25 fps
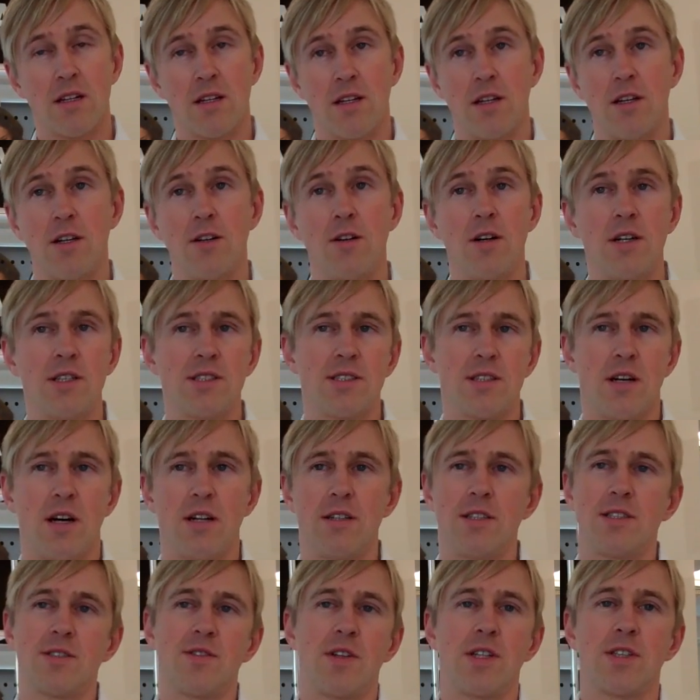No,
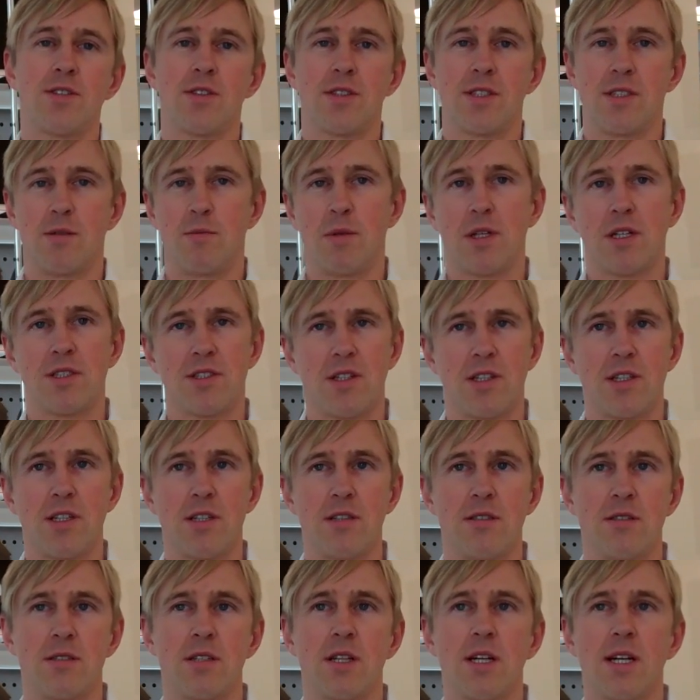it's interesting because I
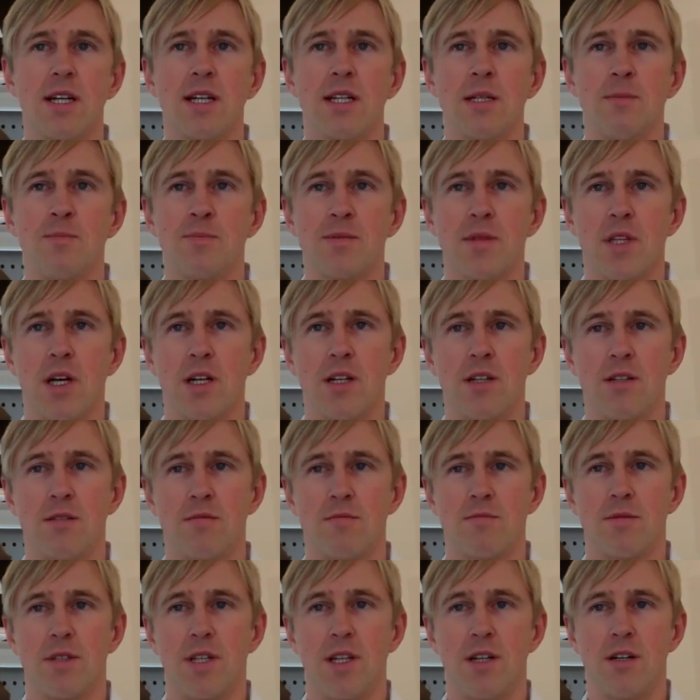
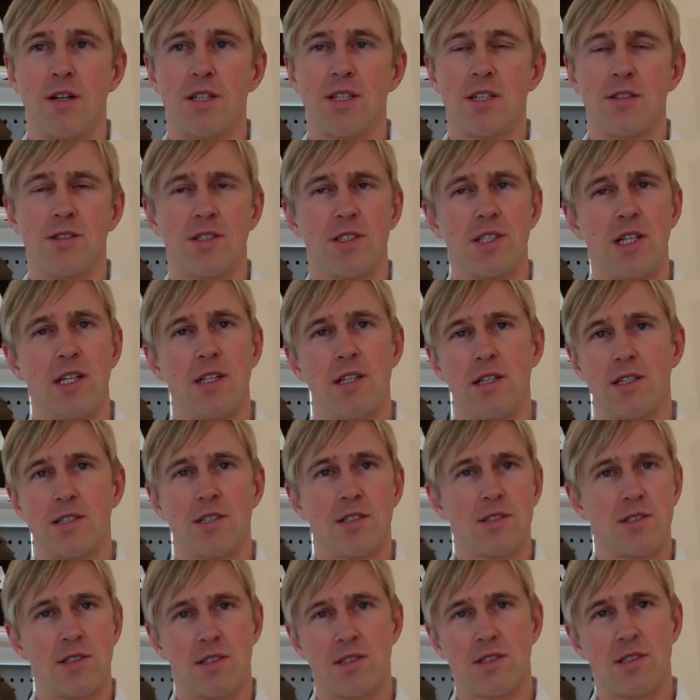don't see
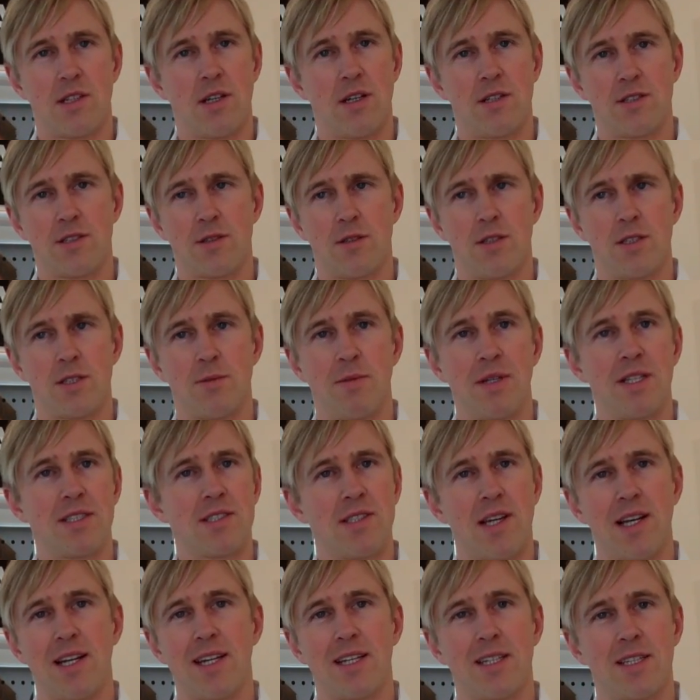this as me
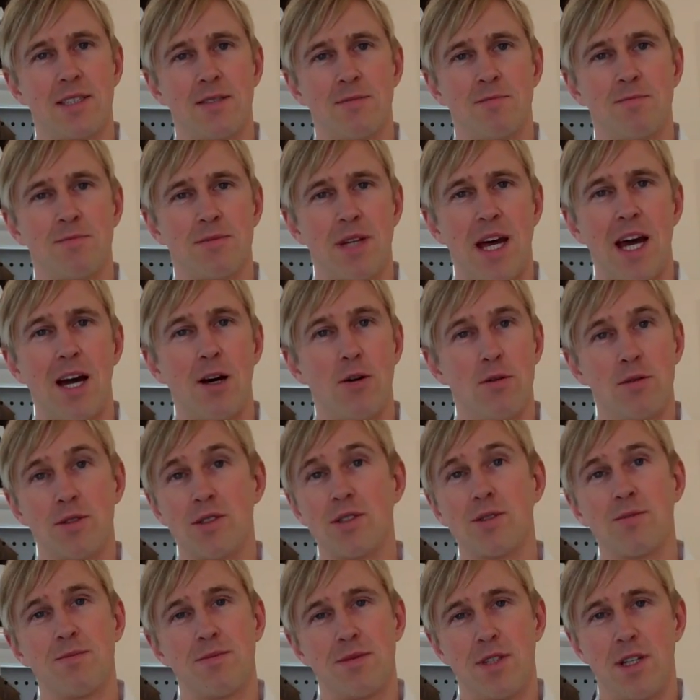selling
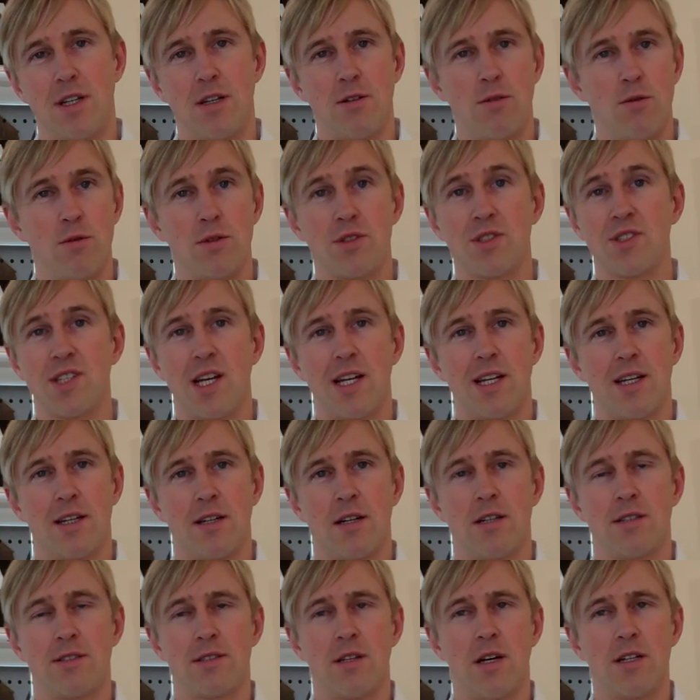out, or
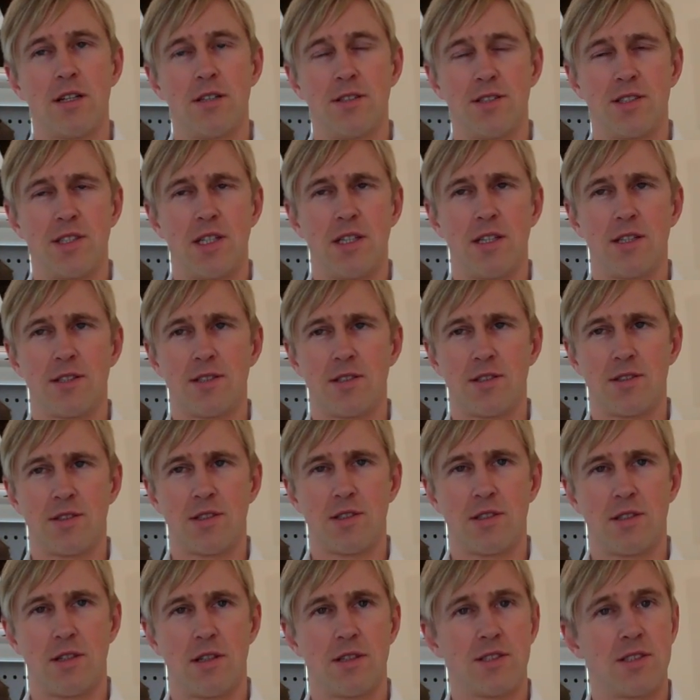selling. I don't see this
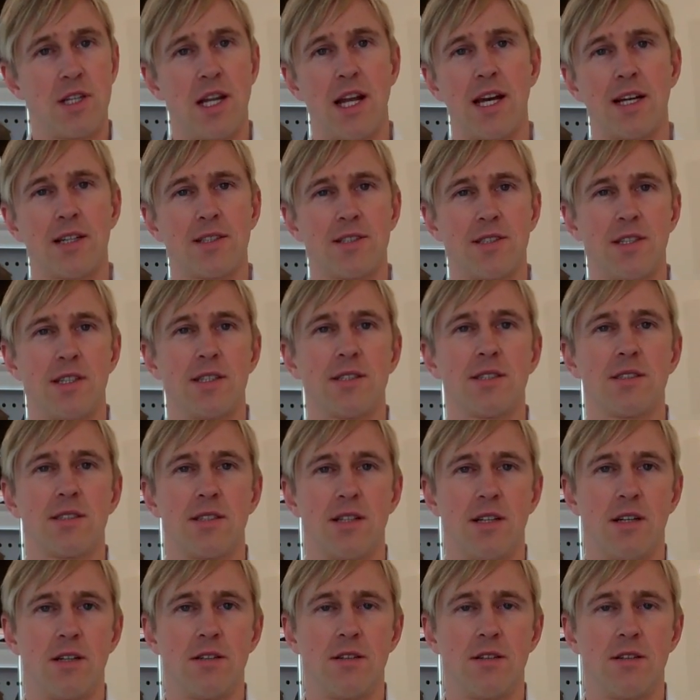as an exit.